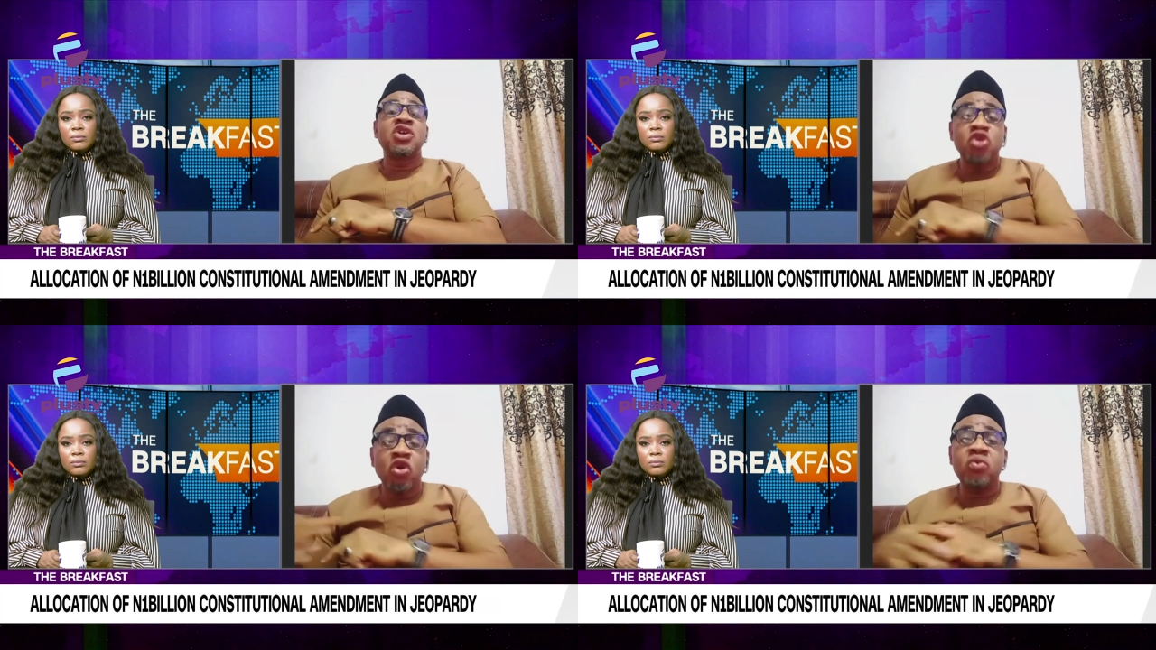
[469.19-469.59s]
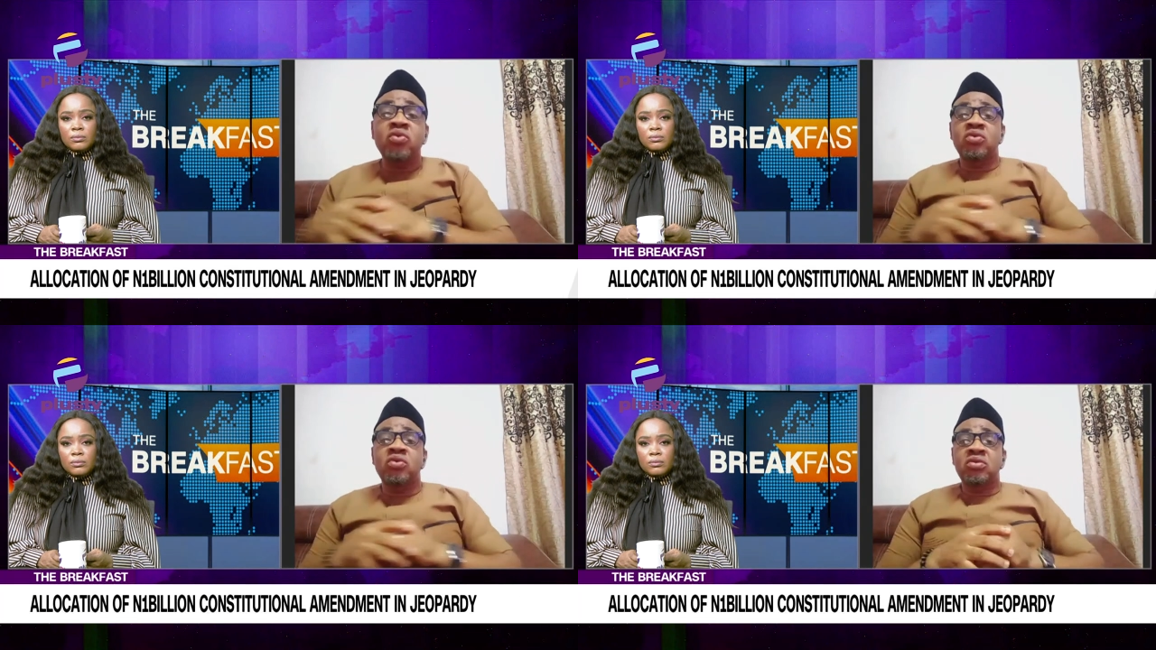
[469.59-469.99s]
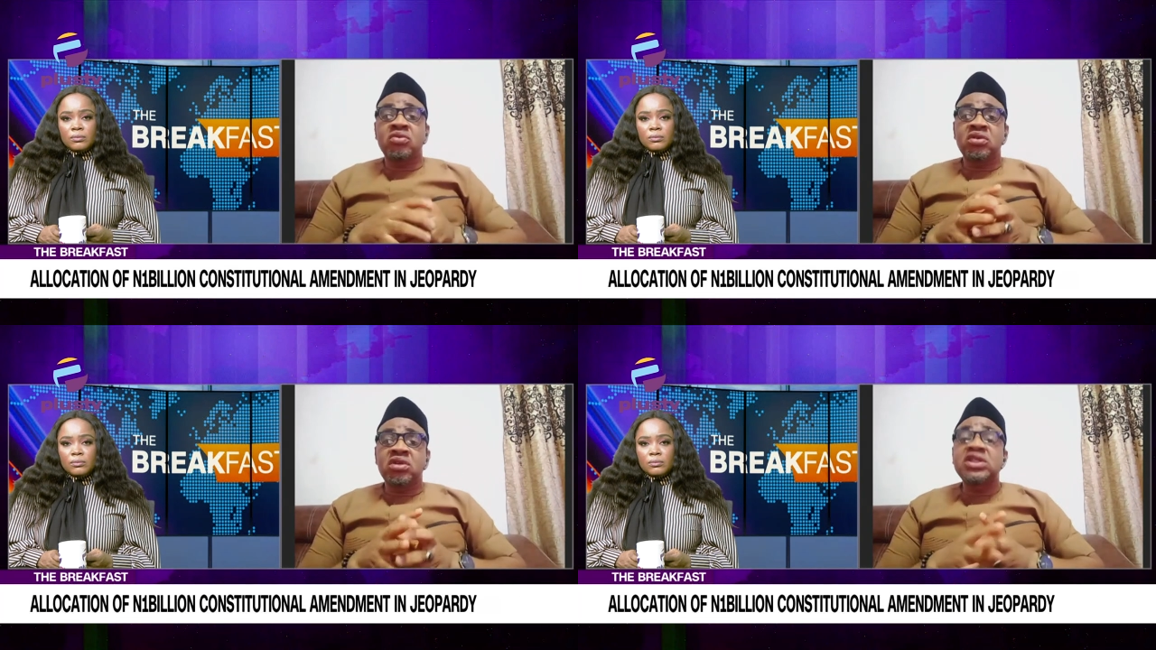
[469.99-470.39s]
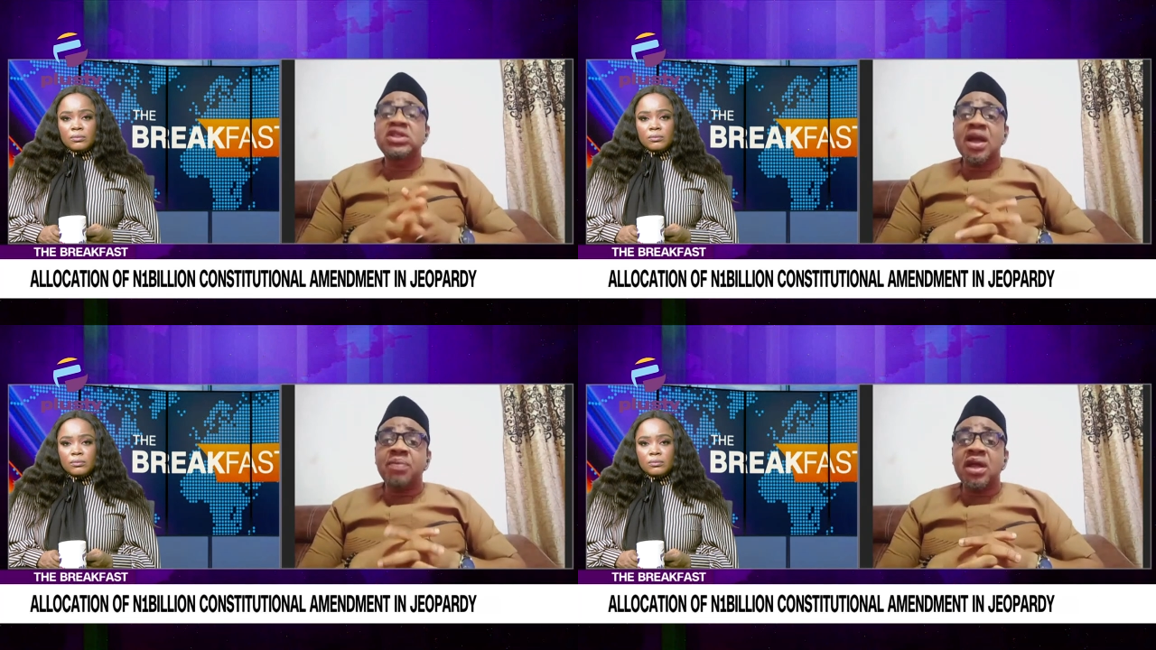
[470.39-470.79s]
Speaker 1: No. It's
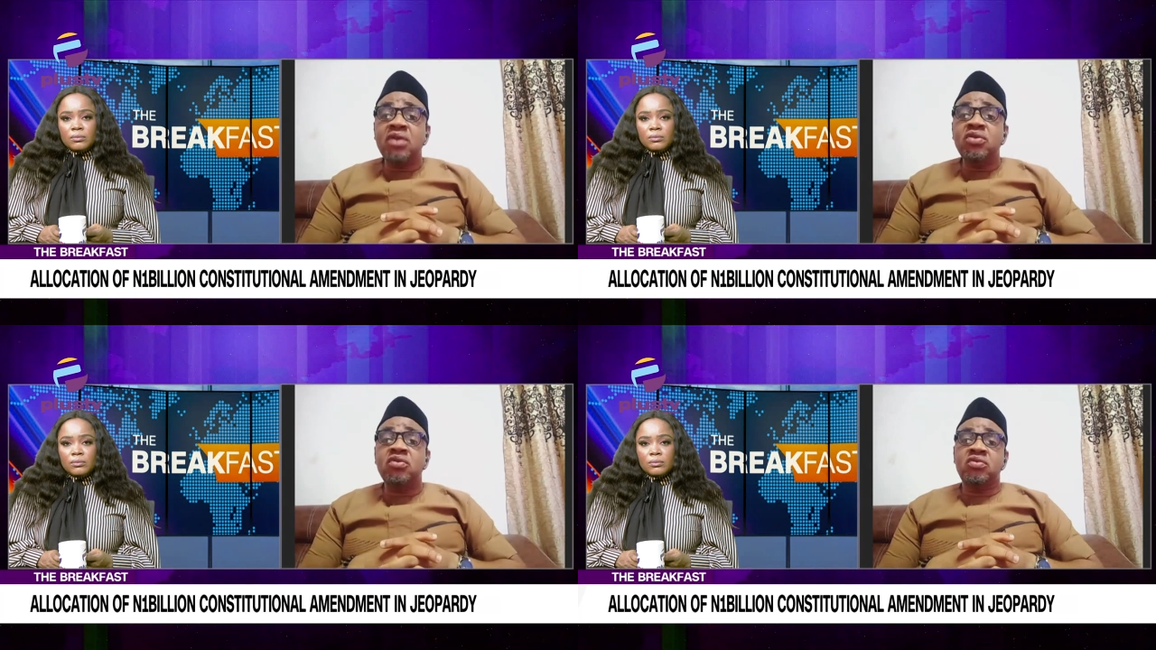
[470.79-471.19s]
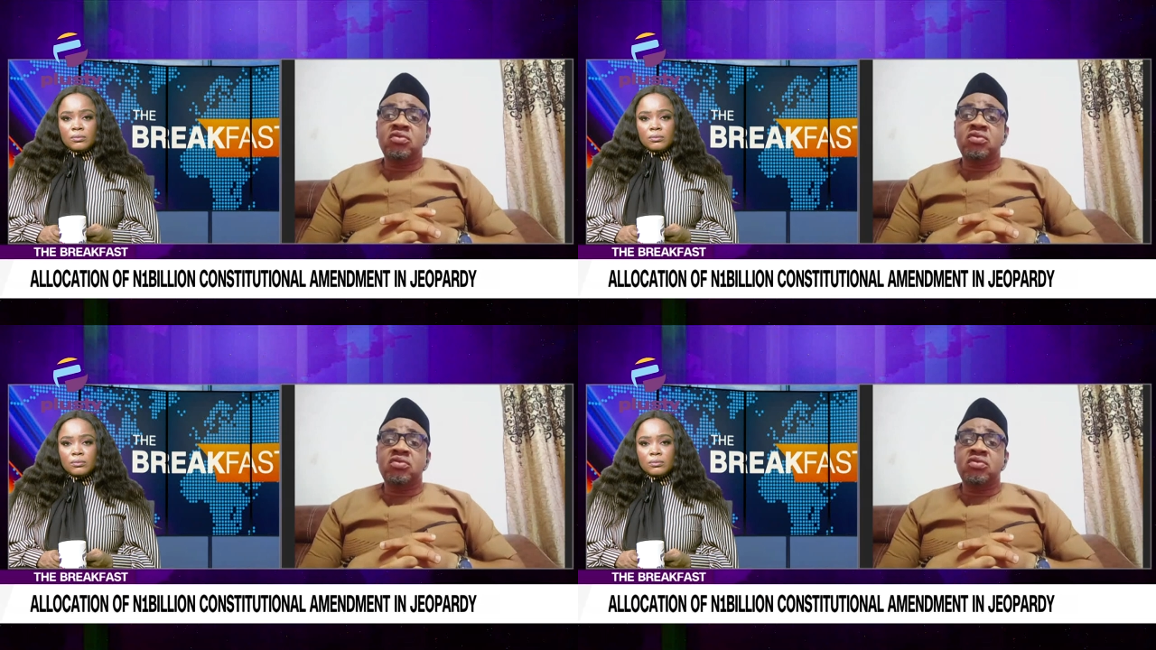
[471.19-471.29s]
a capital